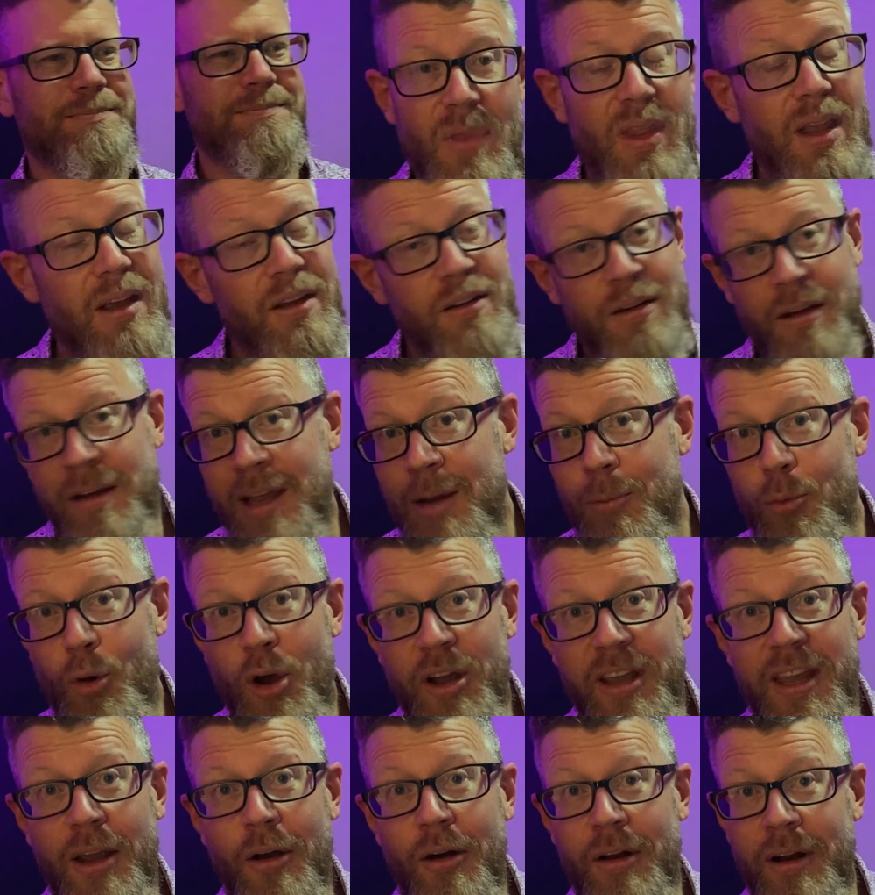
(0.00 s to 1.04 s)
So keep
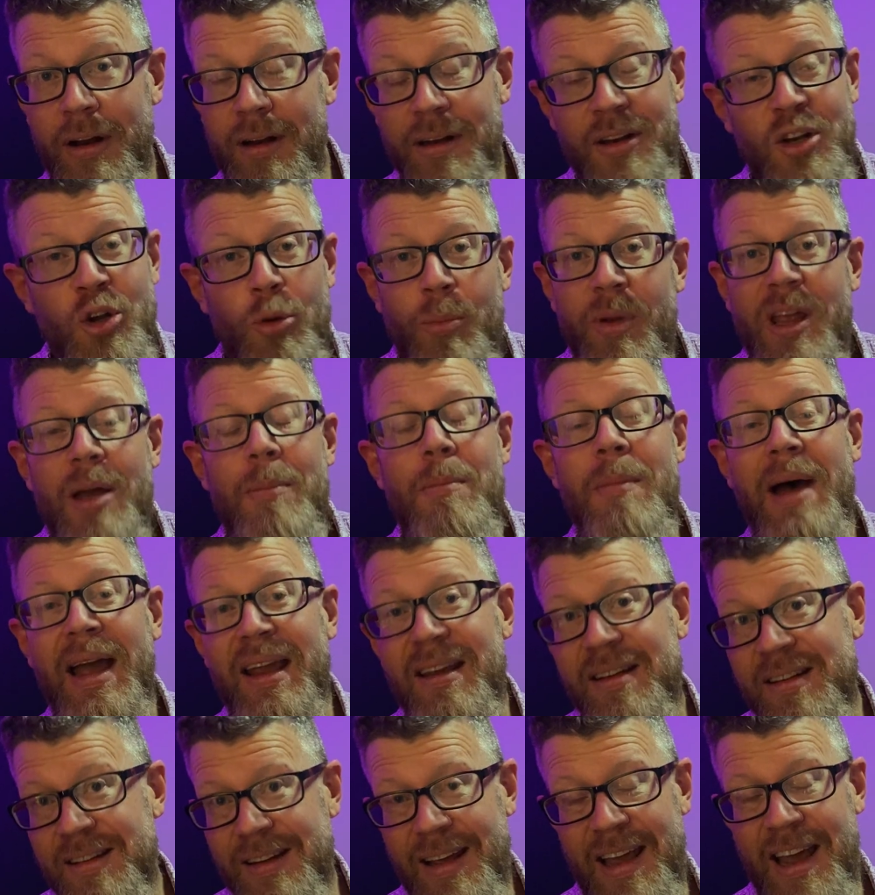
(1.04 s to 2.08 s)
working on it and you'll be
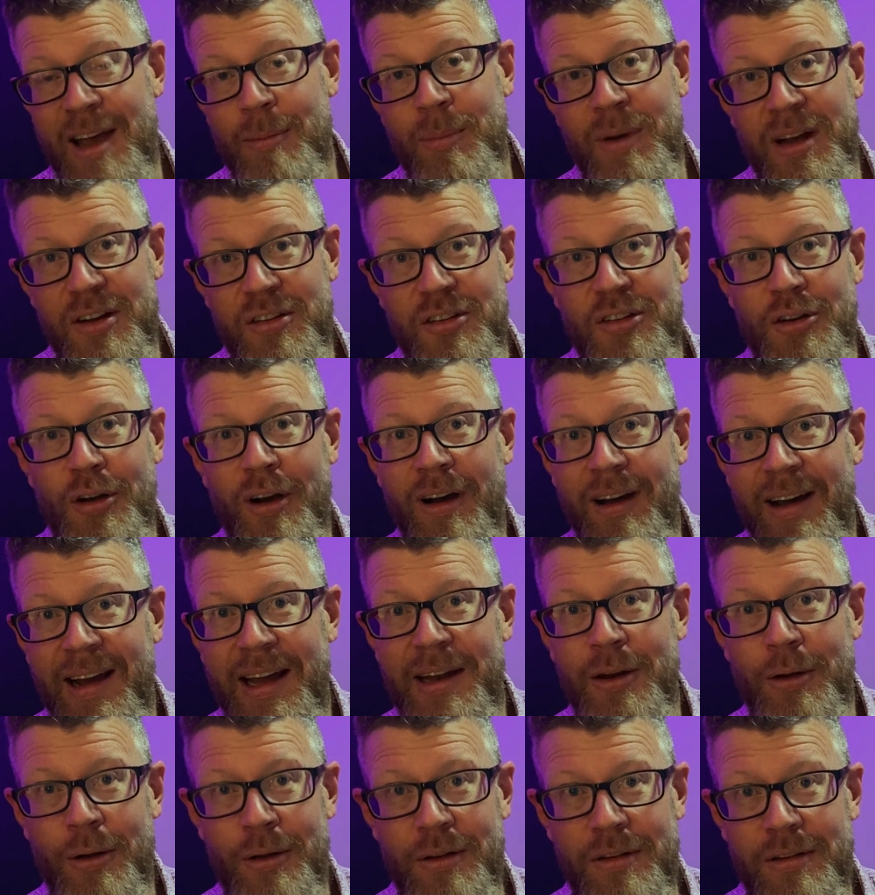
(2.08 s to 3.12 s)
amazed at how much your high
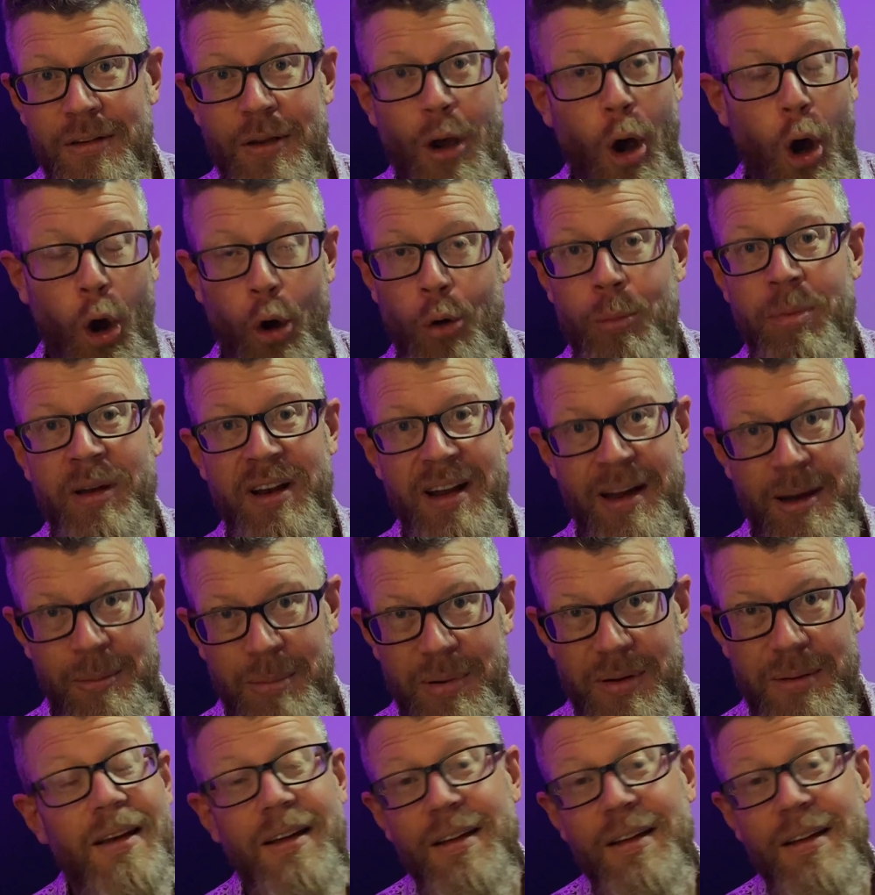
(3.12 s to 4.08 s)
notes open up.